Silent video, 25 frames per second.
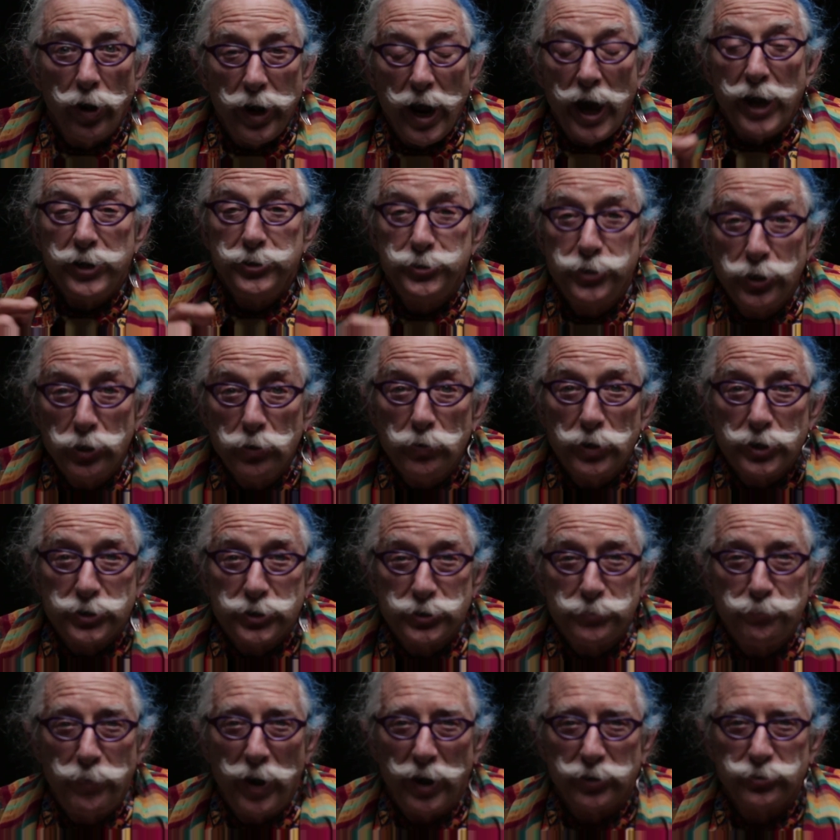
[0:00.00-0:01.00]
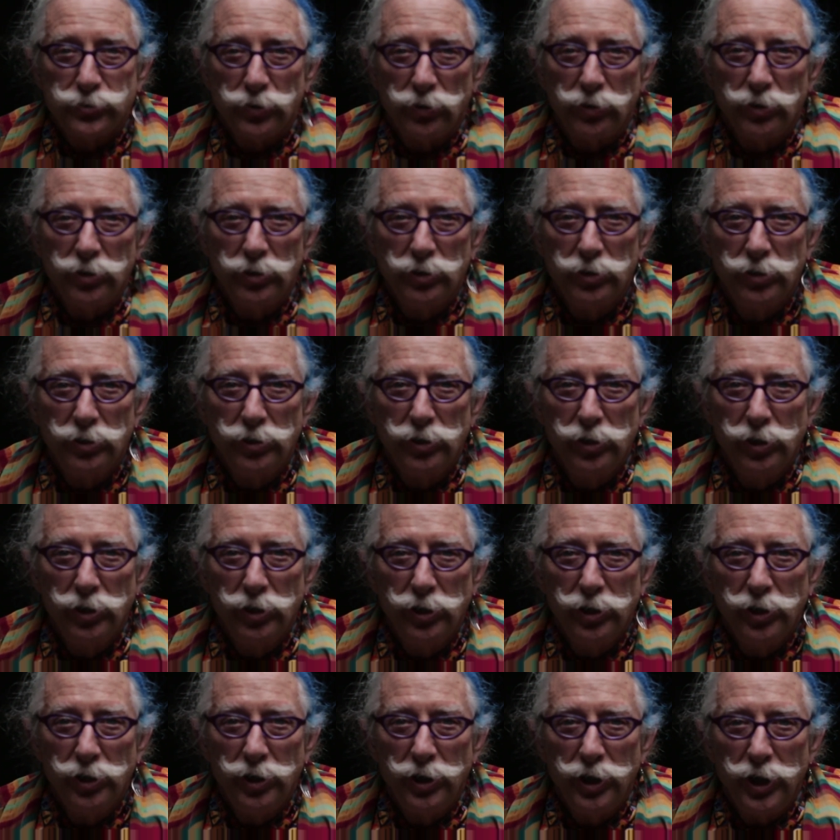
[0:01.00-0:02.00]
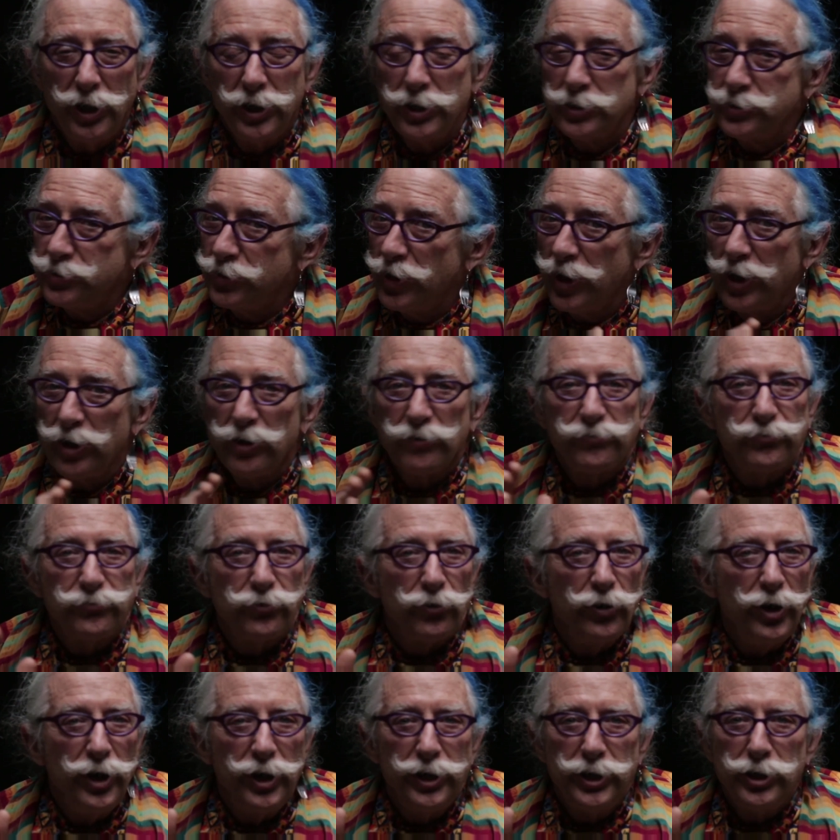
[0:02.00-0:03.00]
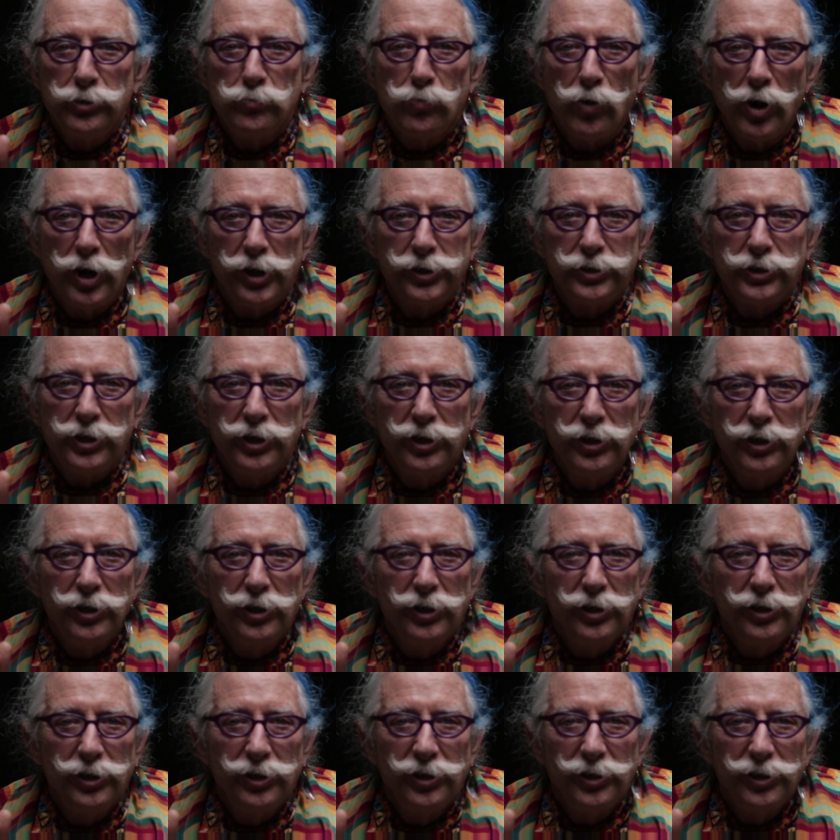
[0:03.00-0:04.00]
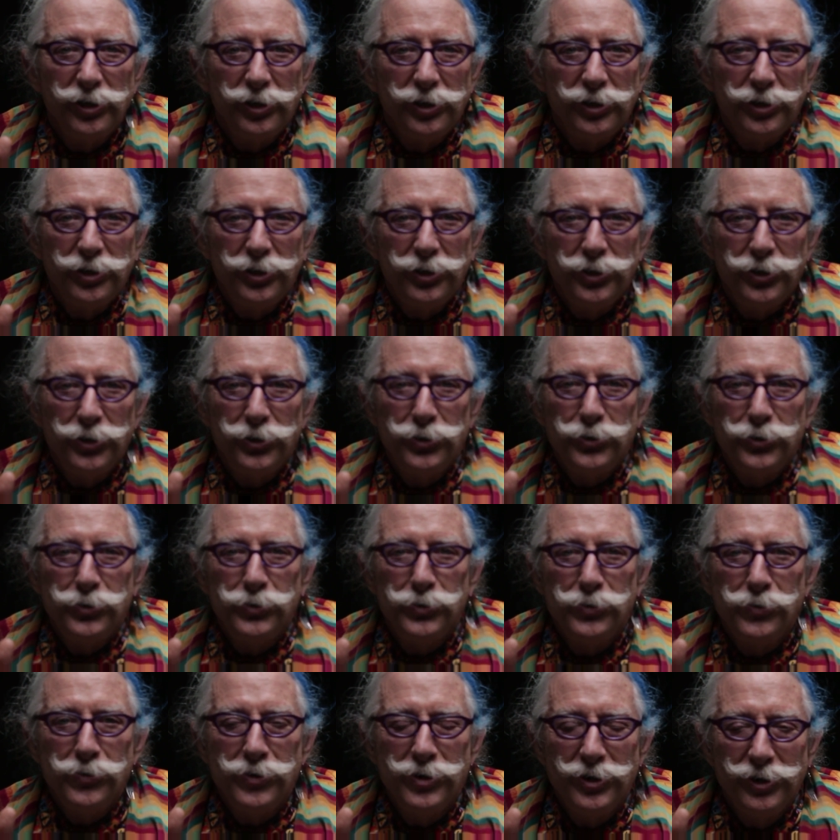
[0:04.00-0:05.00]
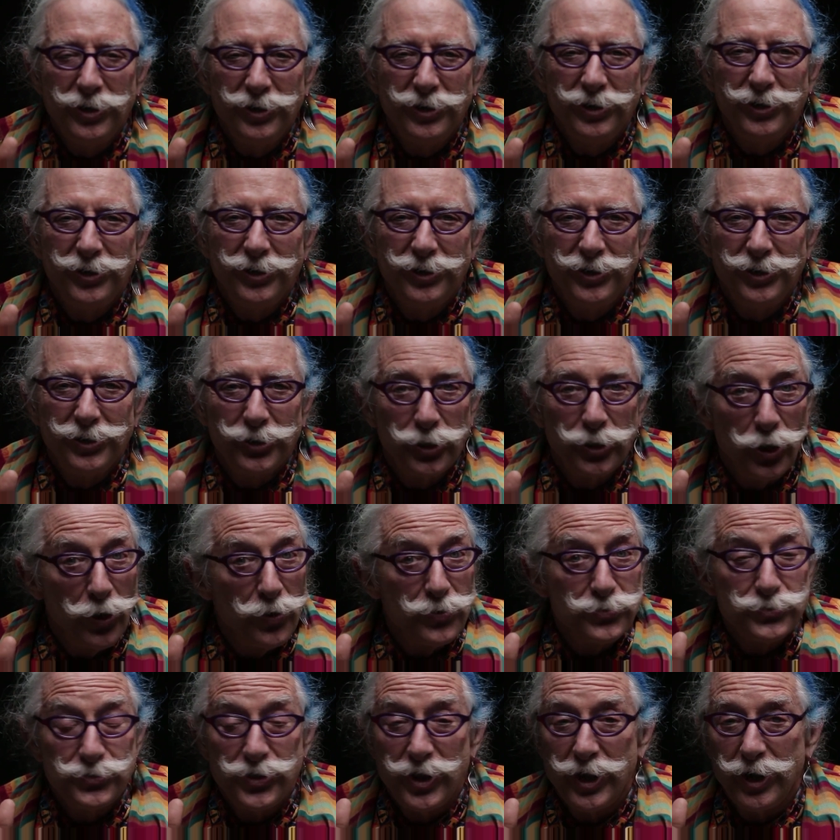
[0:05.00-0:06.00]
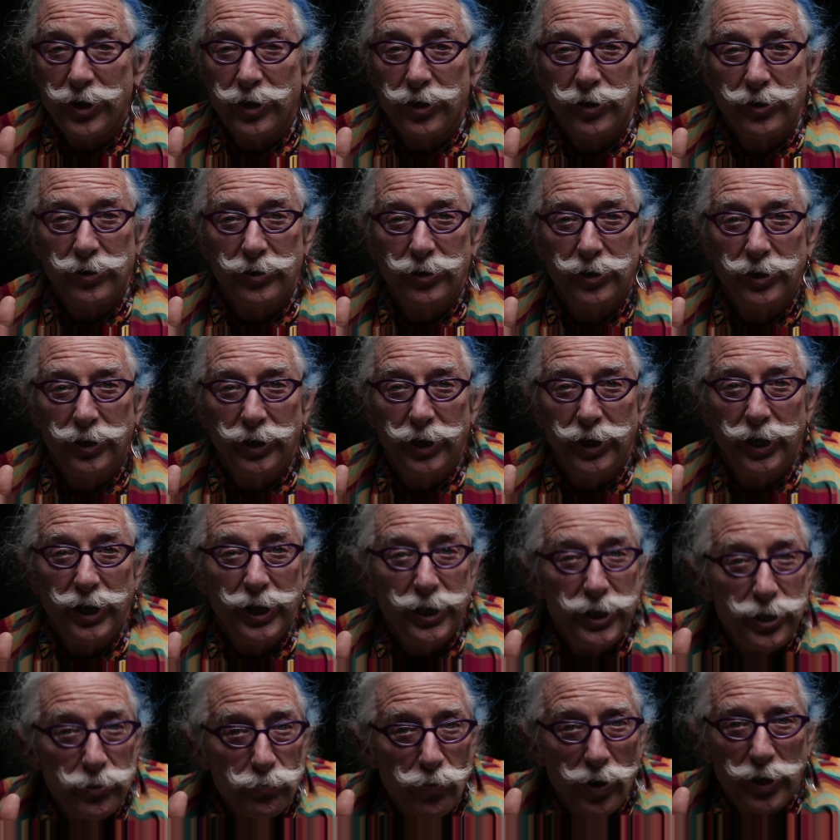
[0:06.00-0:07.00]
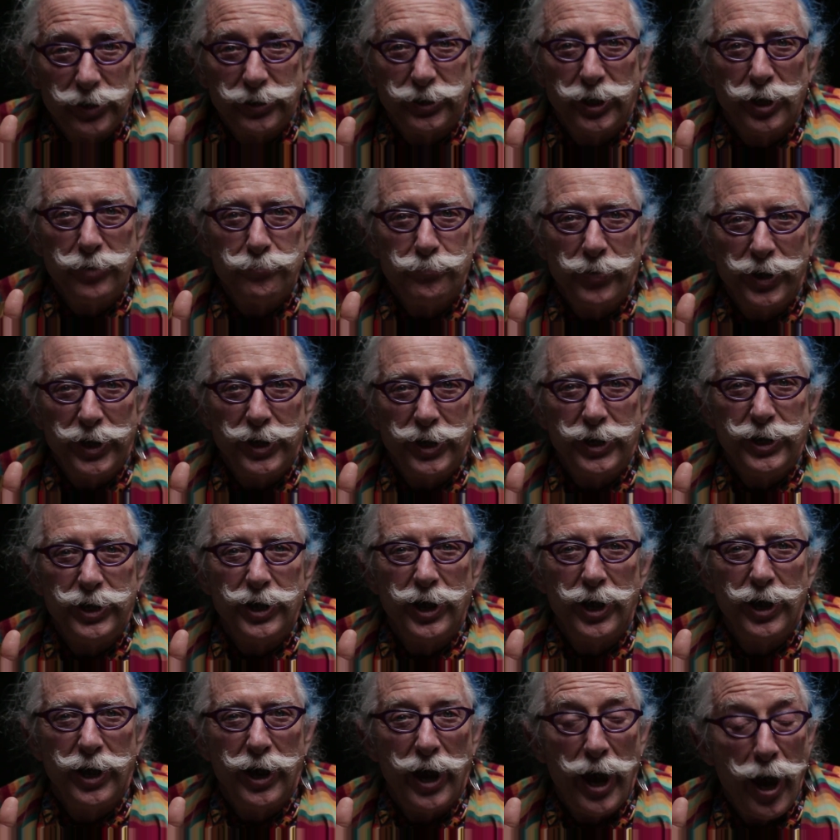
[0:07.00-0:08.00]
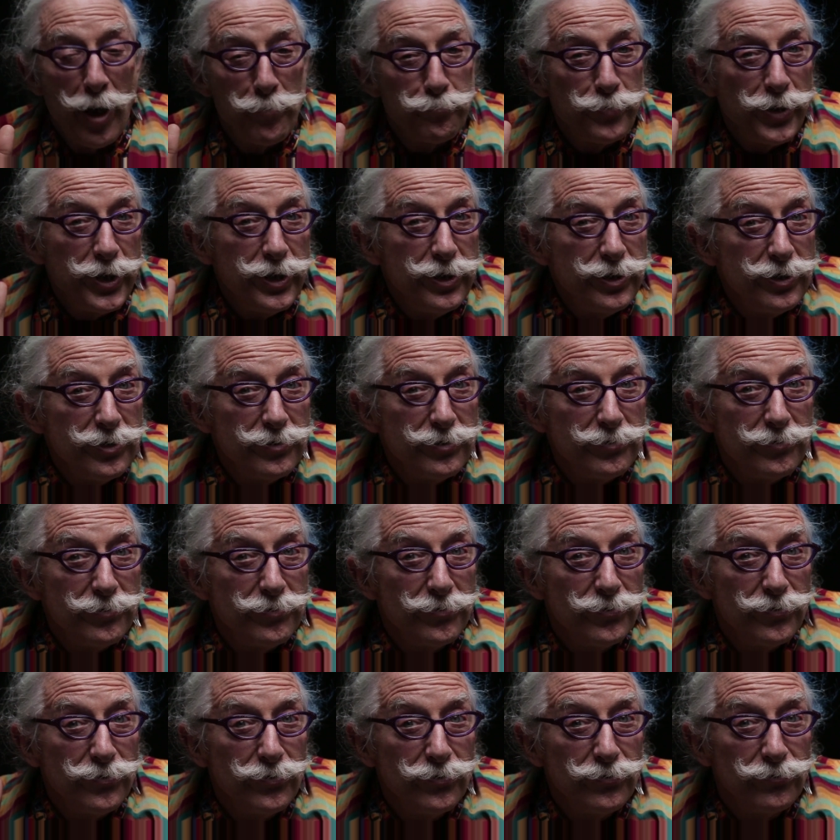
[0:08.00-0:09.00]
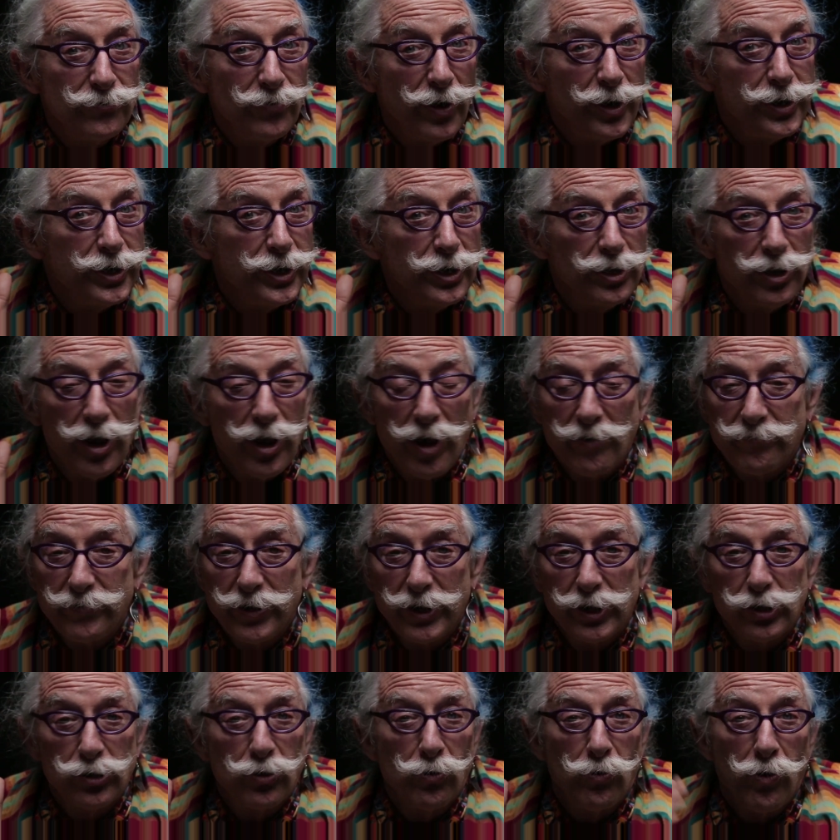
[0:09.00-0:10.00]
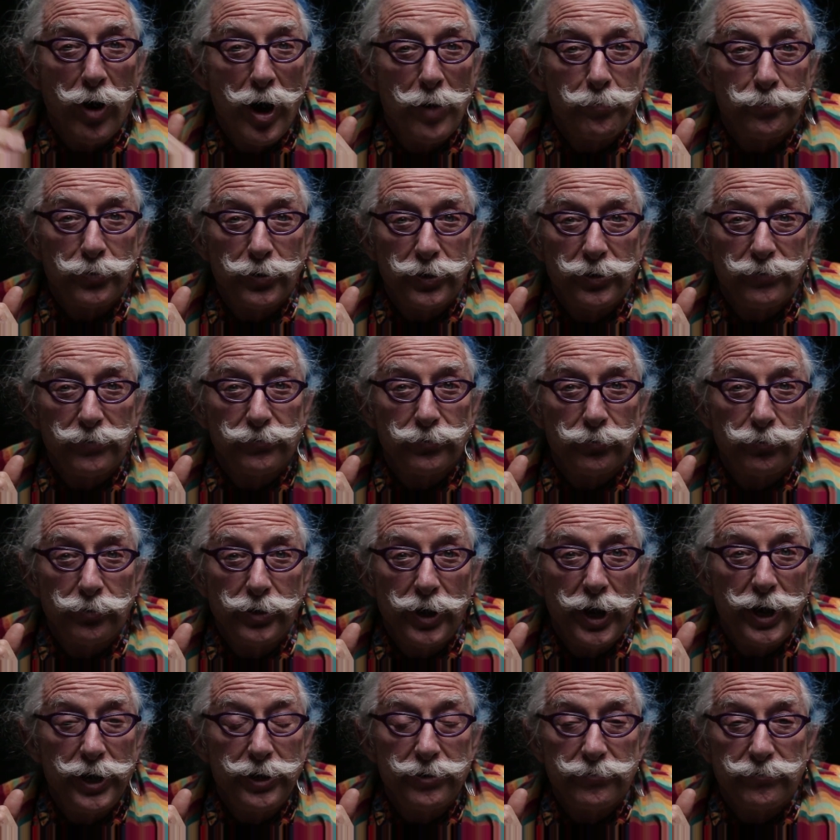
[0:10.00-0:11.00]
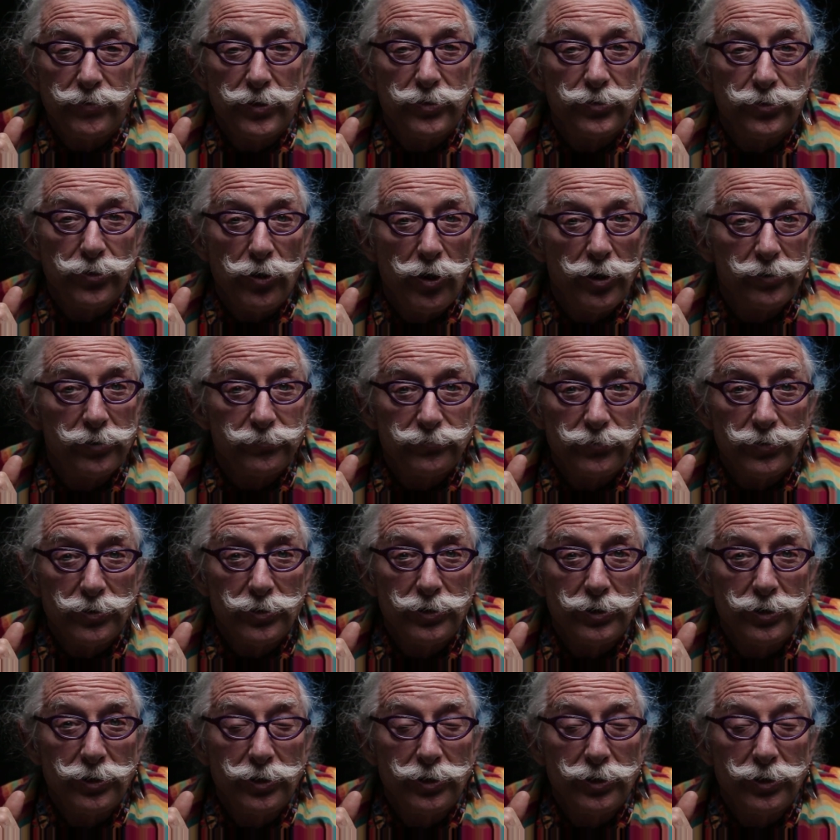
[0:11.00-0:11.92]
What I do is special. And it's there for anyone who goes there. Anyone can be happy, funny, loving, cooperative, creative, and thoughtful.